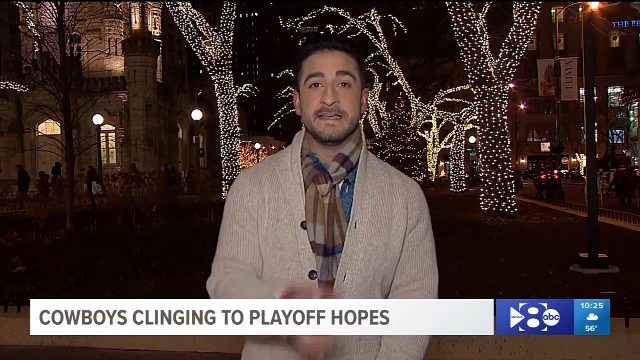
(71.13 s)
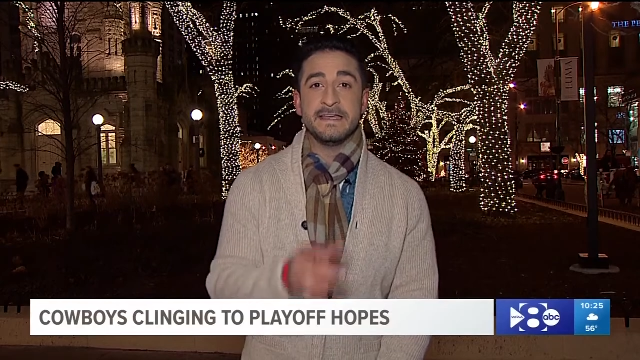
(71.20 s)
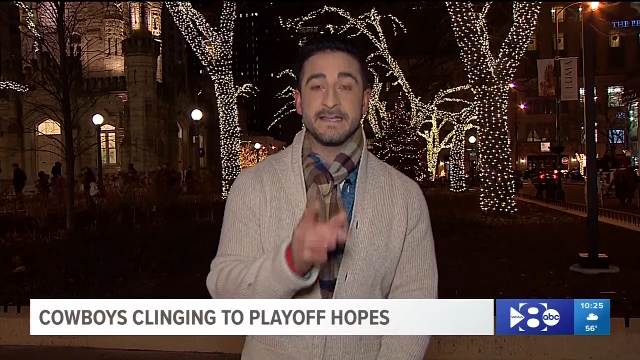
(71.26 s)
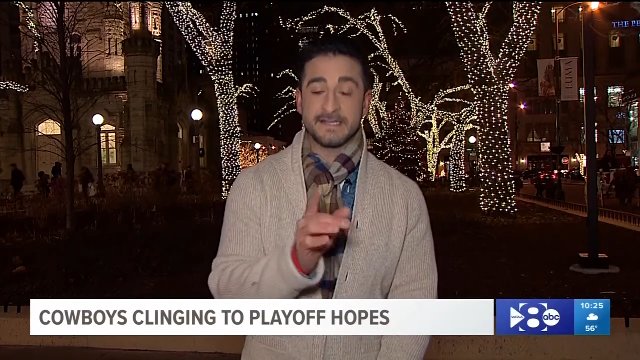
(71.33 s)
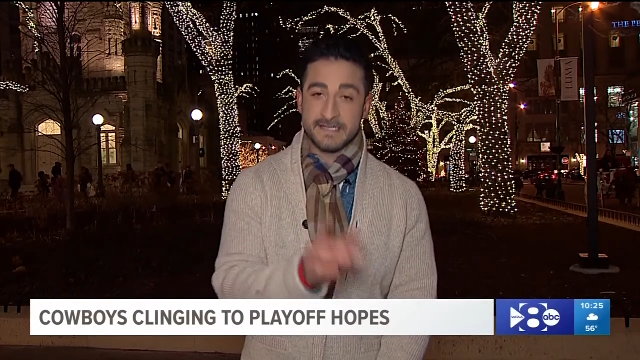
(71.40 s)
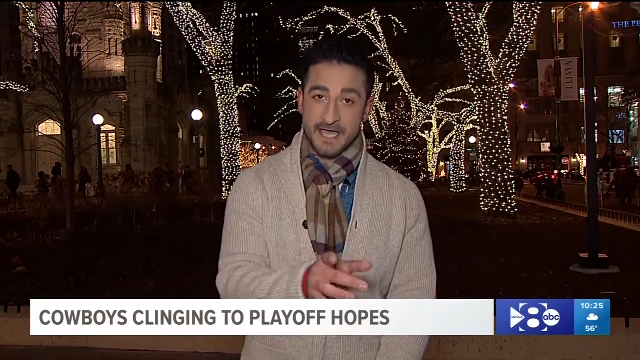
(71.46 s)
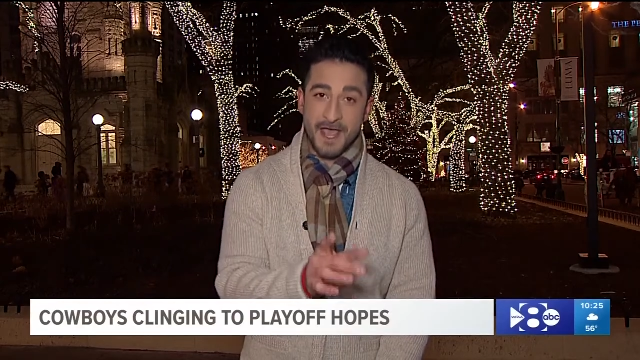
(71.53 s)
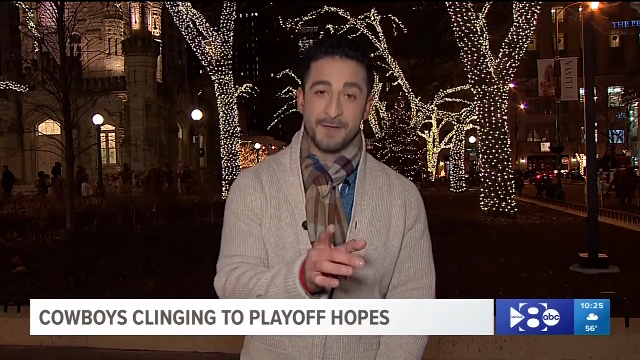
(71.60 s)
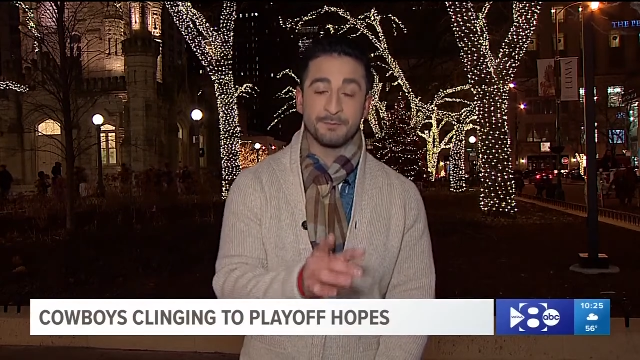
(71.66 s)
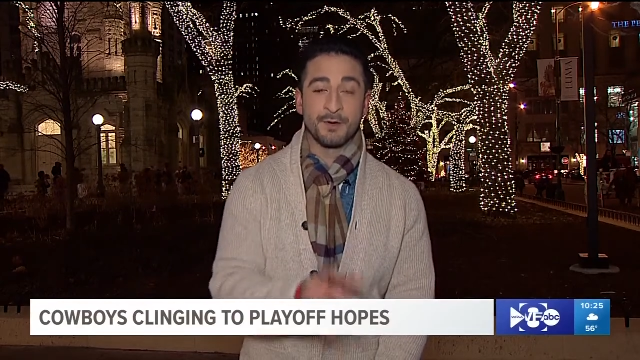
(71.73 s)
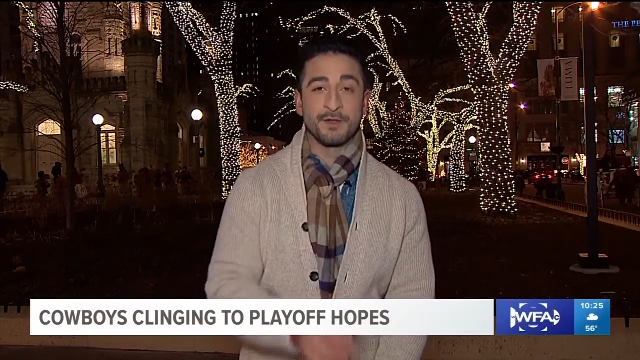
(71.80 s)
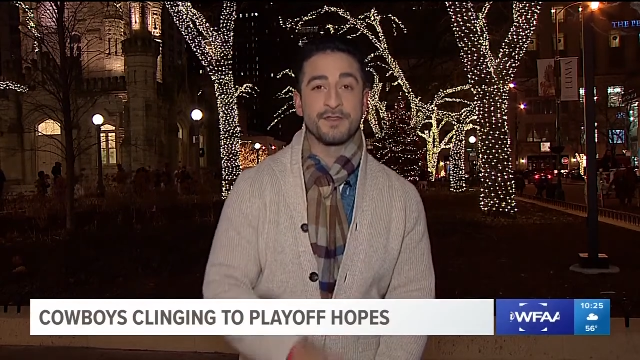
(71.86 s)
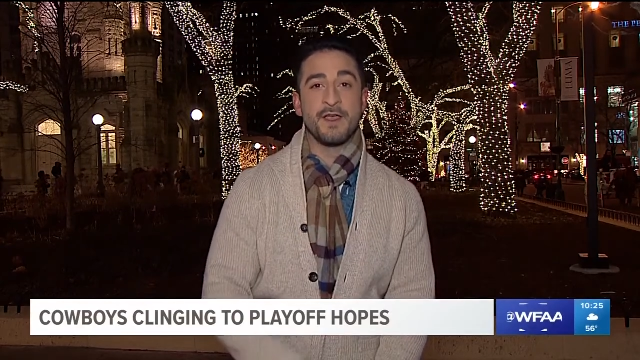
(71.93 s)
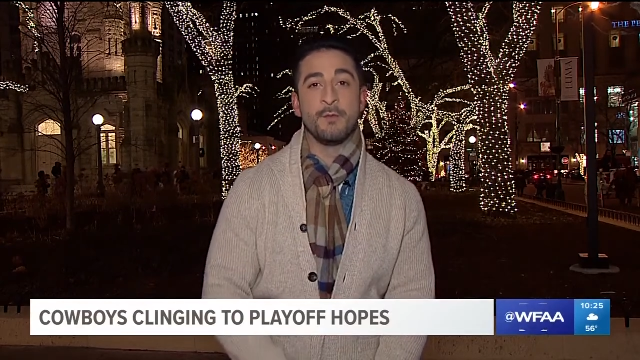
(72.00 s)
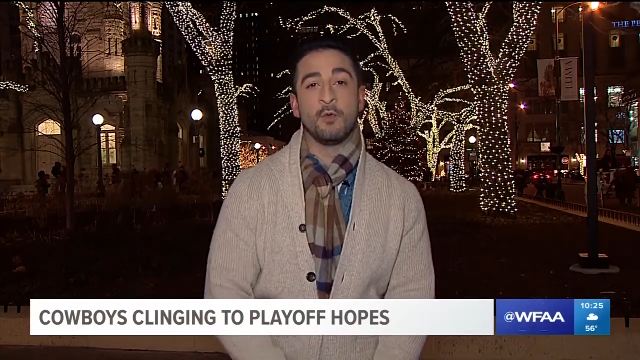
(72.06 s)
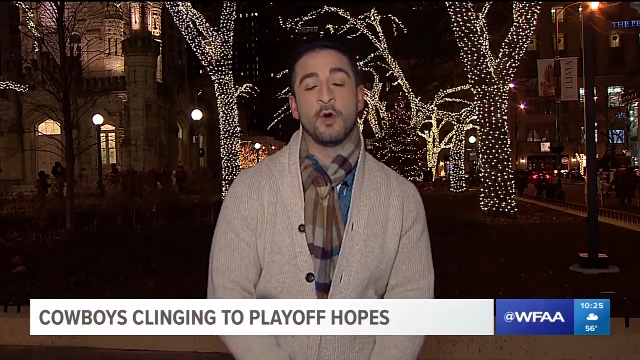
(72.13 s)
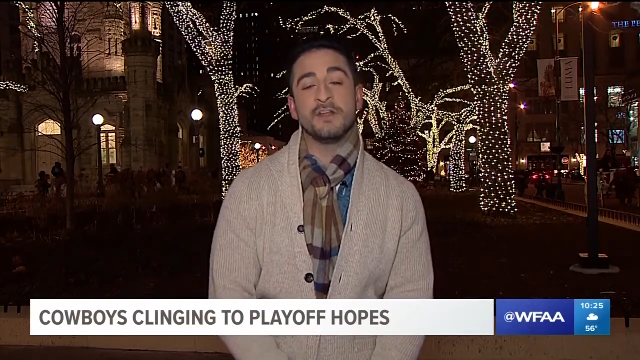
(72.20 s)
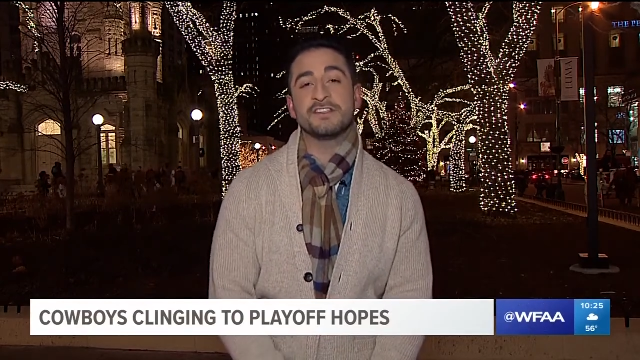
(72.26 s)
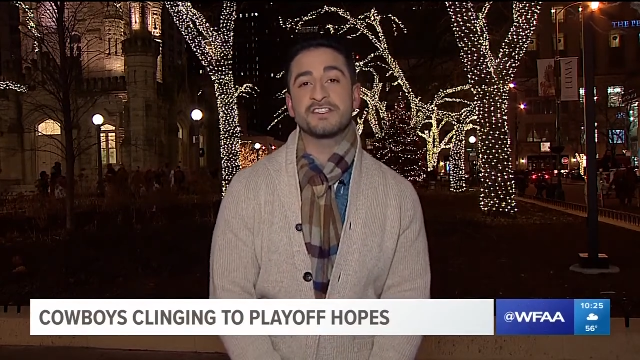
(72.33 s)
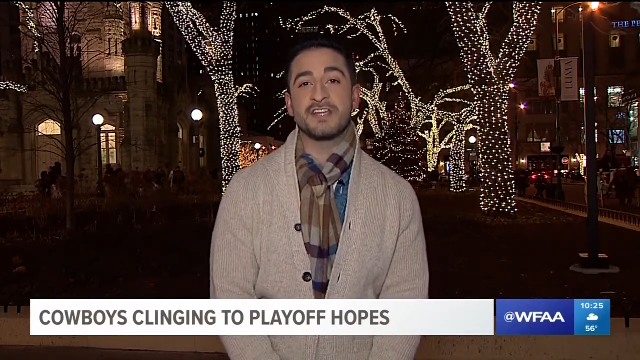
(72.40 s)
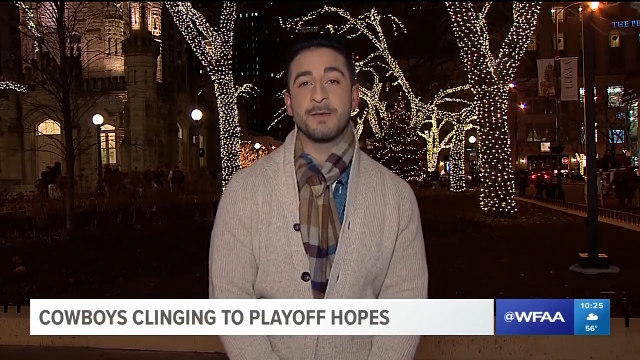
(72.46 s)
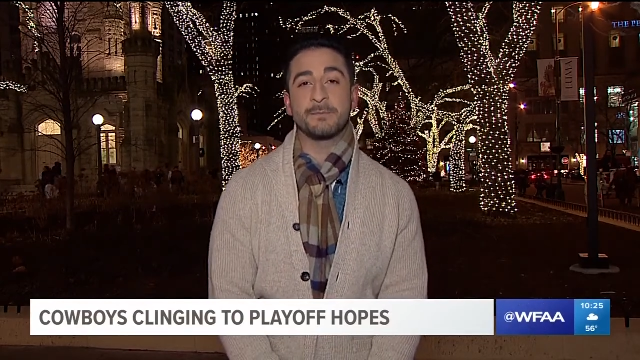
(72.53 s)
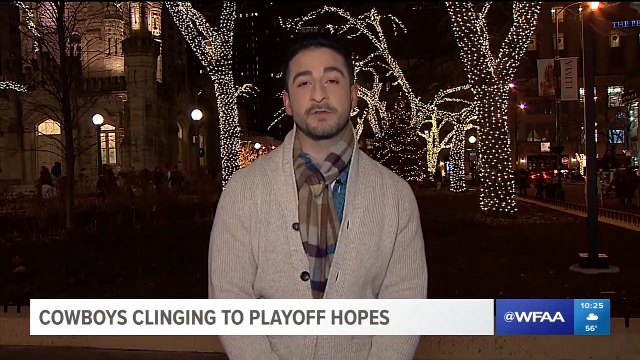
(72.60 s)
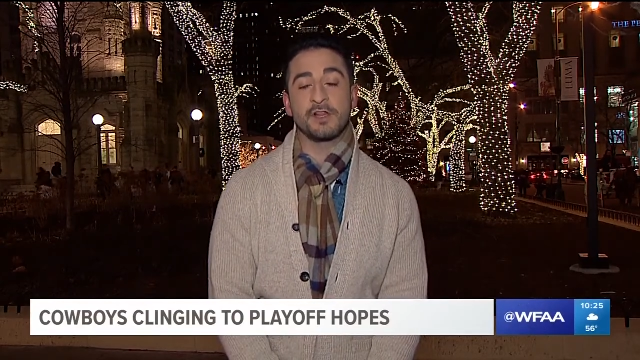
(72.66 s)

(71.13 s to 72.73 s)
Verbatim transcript: it can put them one step